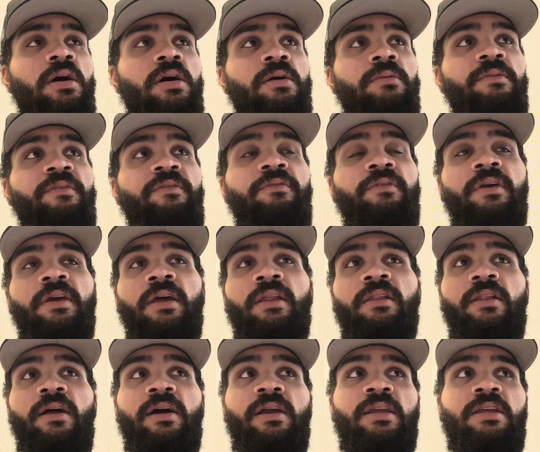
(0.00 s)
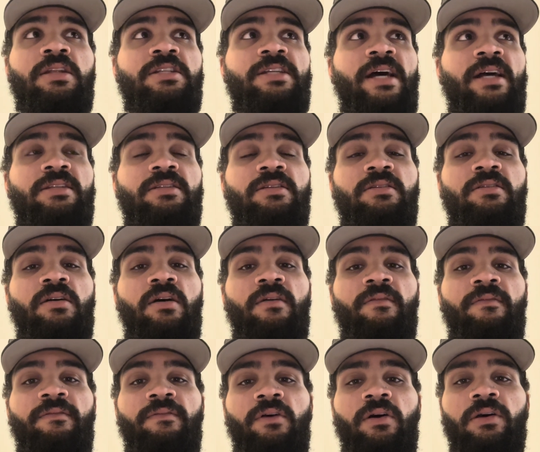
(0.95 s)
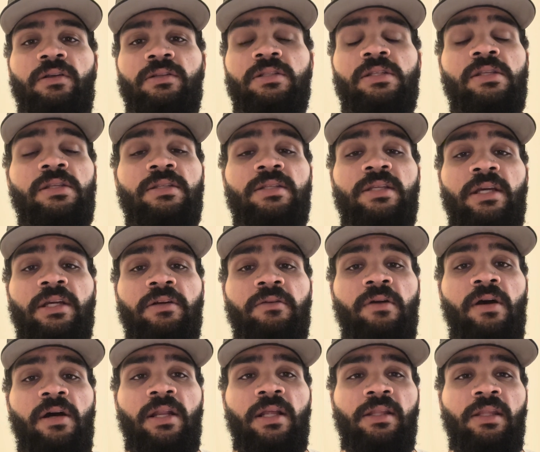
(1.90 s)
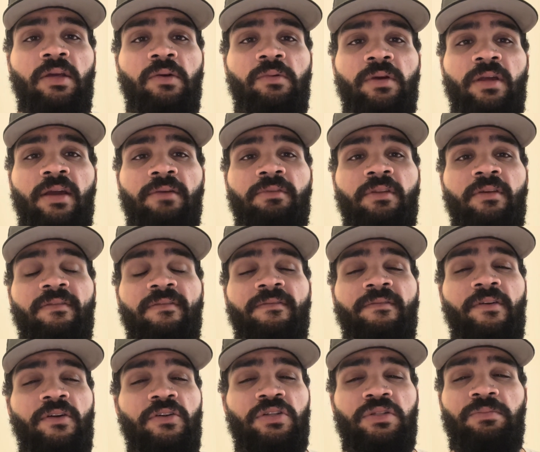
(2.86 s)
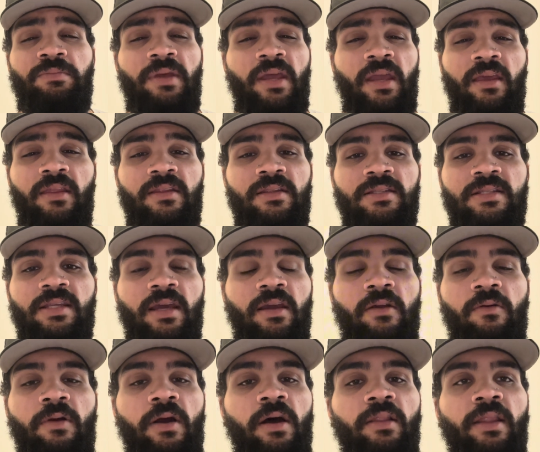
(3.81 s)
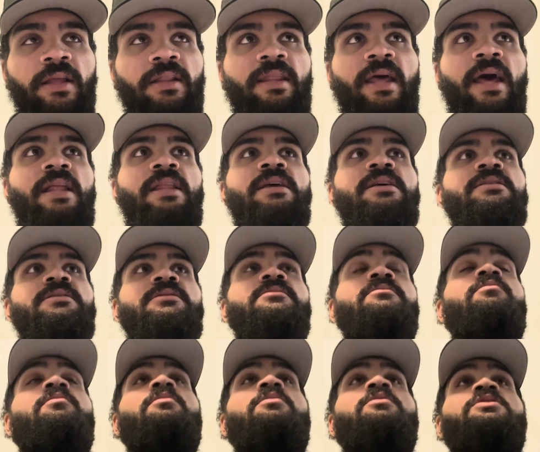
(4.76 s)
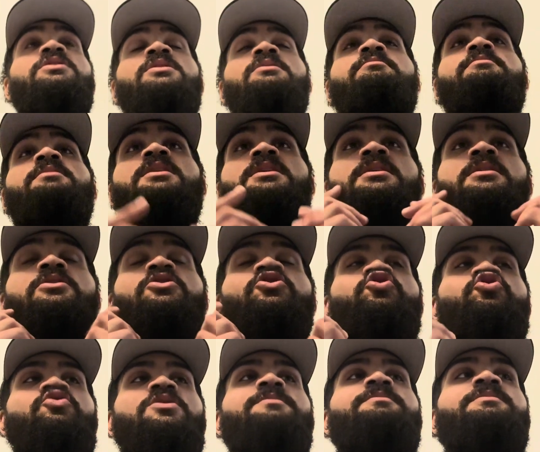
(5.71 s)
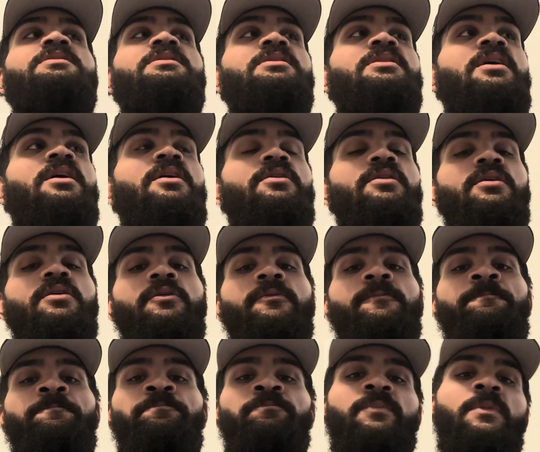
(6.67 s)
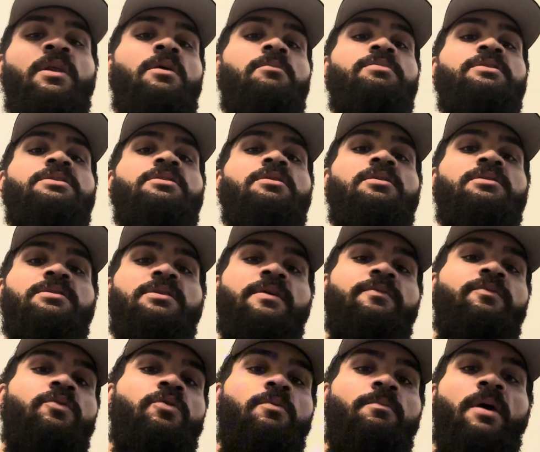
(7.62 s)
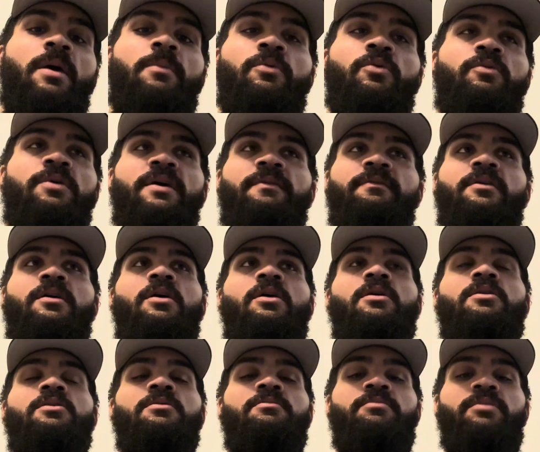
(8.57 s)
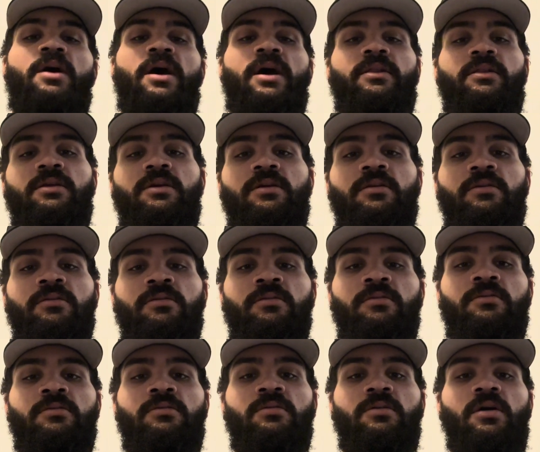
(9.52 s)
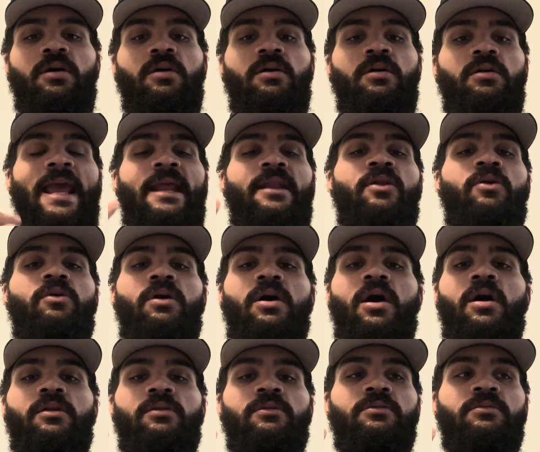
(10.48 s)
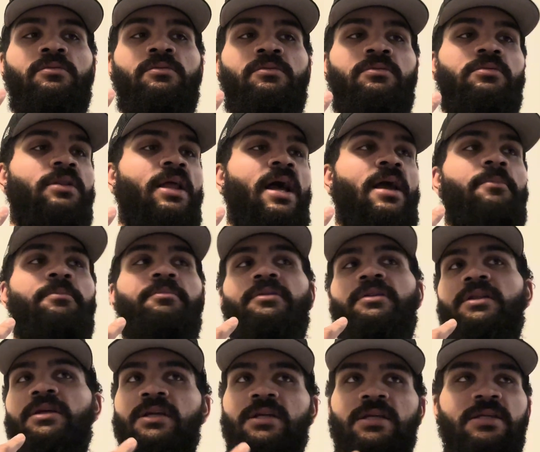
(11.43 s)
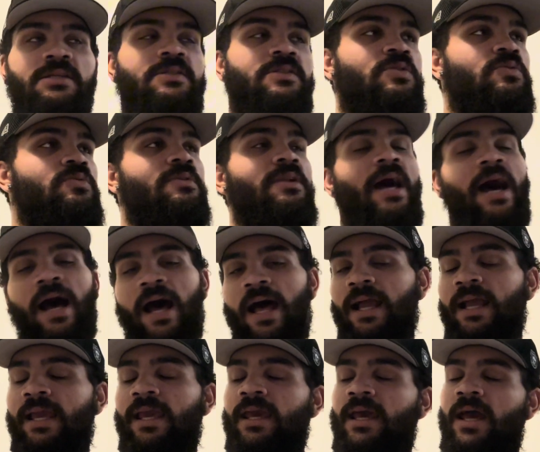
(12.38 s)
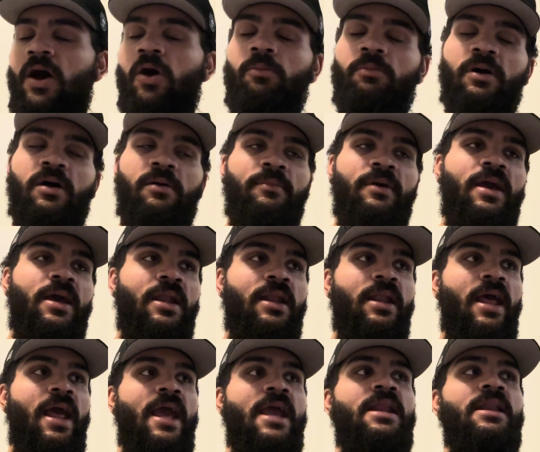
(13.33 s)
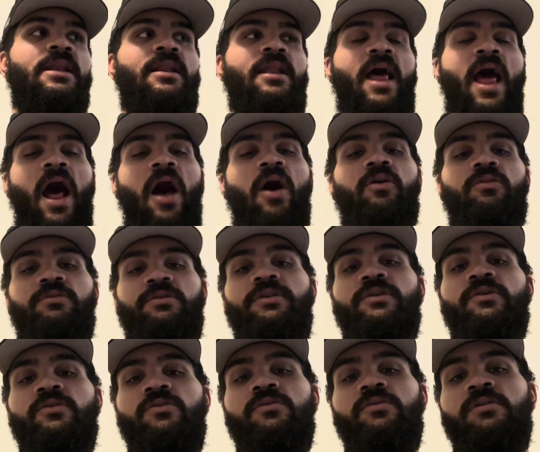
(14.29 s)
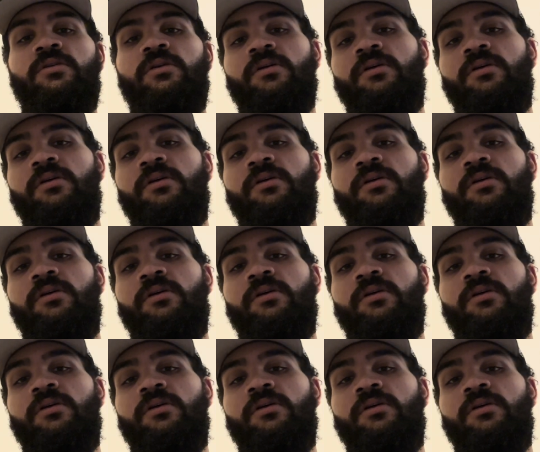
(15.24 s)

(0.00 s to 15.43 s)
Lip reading: if we get lucky and Jackson Dart falls to the second round, I think we have the first pick of the second round. Like, that is, to me, dream scenario. But you also have to remember, we have Carter Bradley, Aiden O'Connell. Like, please do not count my man Aiden out, dude.